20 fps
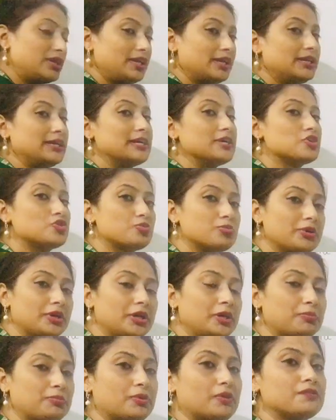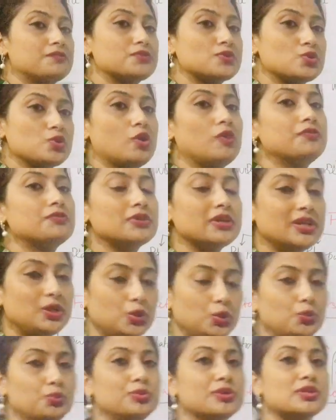India is made up of soft
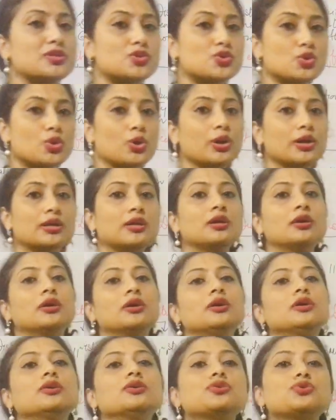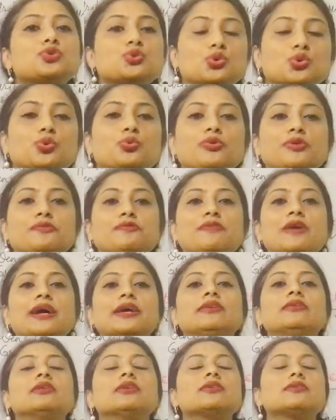alluvial soil, so we
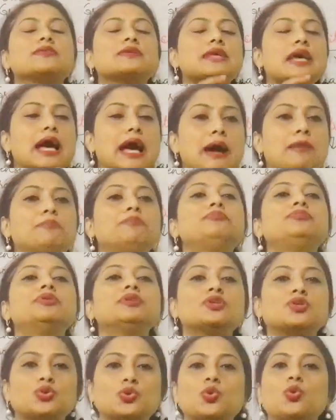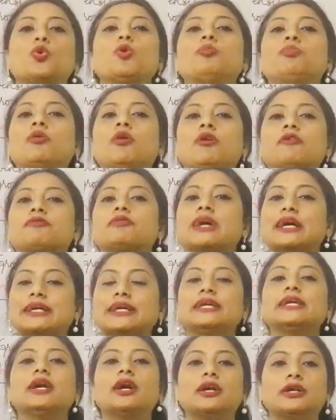find there is ample scope of
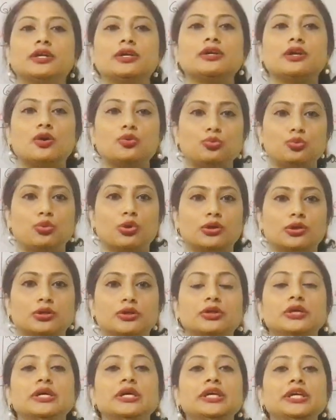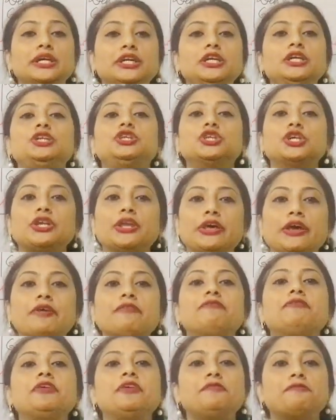getting underground water. Each and
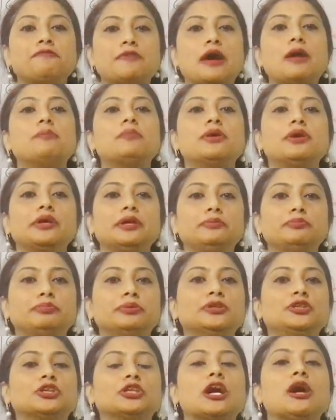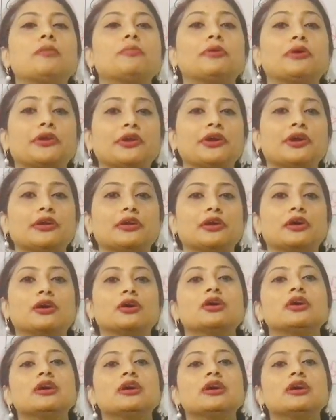every farmer in Punjab, Haryana,